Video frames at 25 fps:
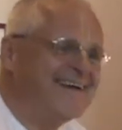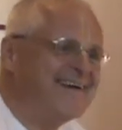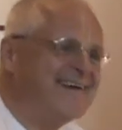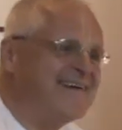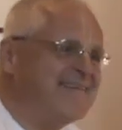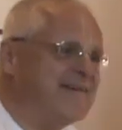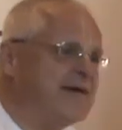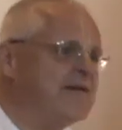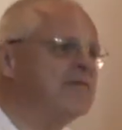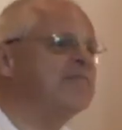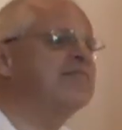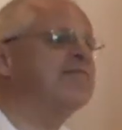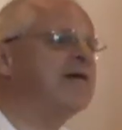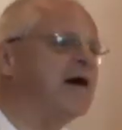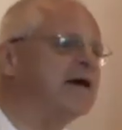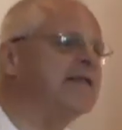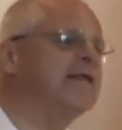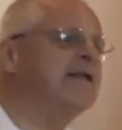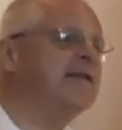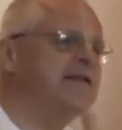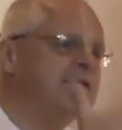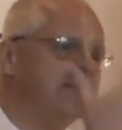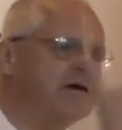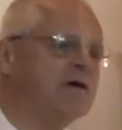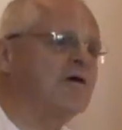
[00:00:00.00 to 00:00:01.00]
And
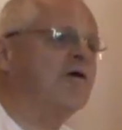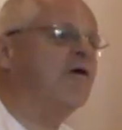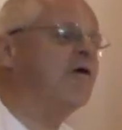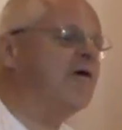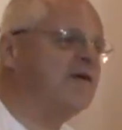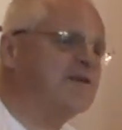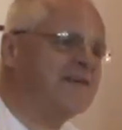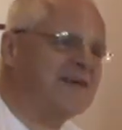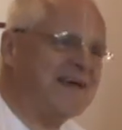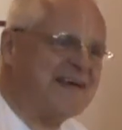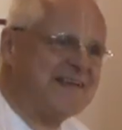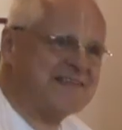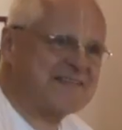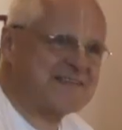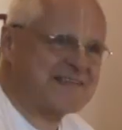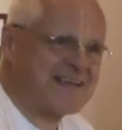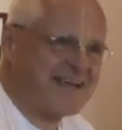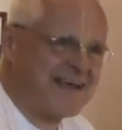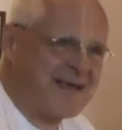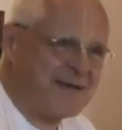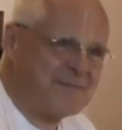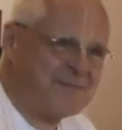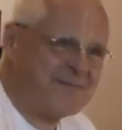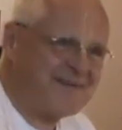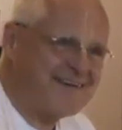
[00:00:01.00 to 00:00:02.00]
finally the court case
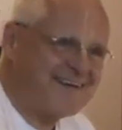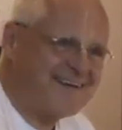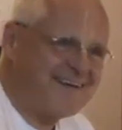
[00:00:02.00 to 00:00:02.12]
came,